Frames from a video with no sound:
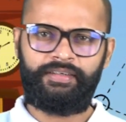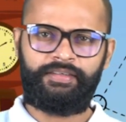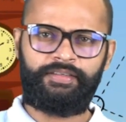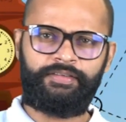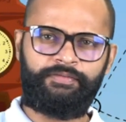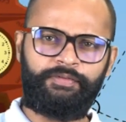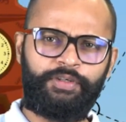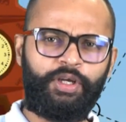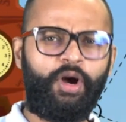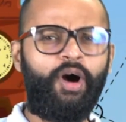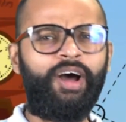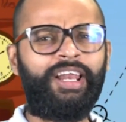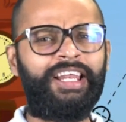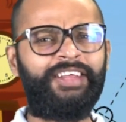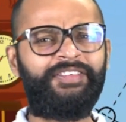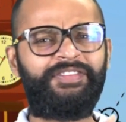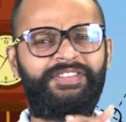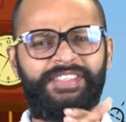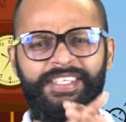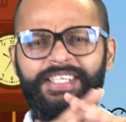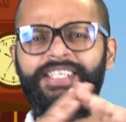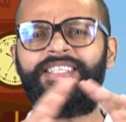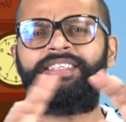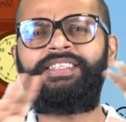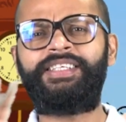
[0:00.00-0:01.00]
We all have
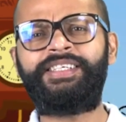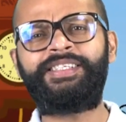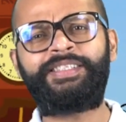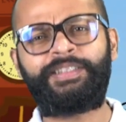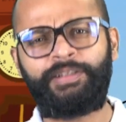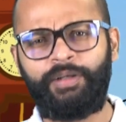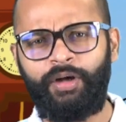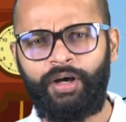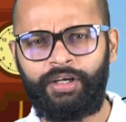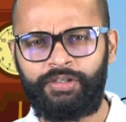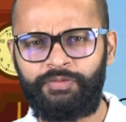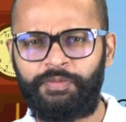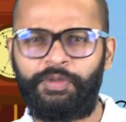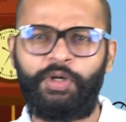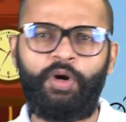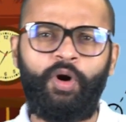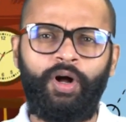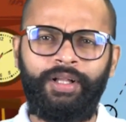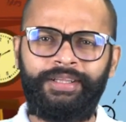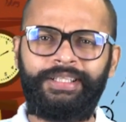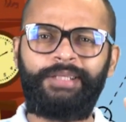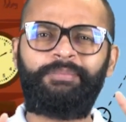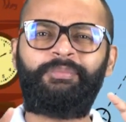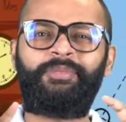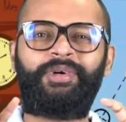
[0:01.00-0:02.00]
seen these clocks, we
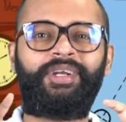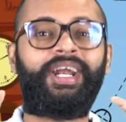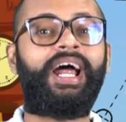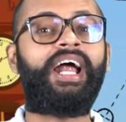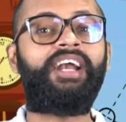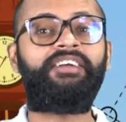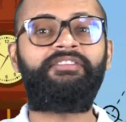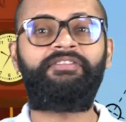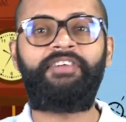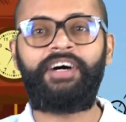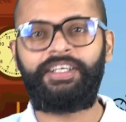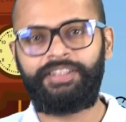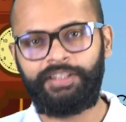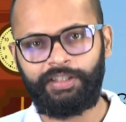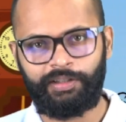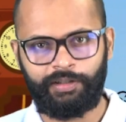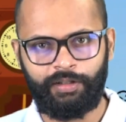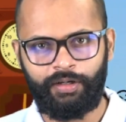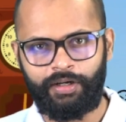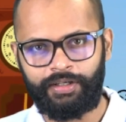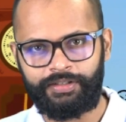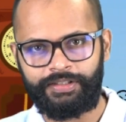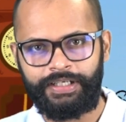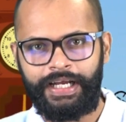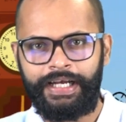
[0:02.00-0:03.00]
call them grandfather
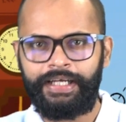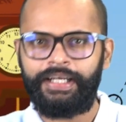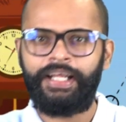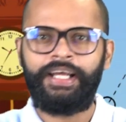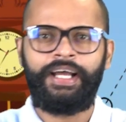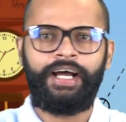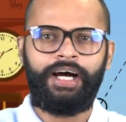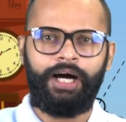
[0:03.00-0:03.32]
clocks, right?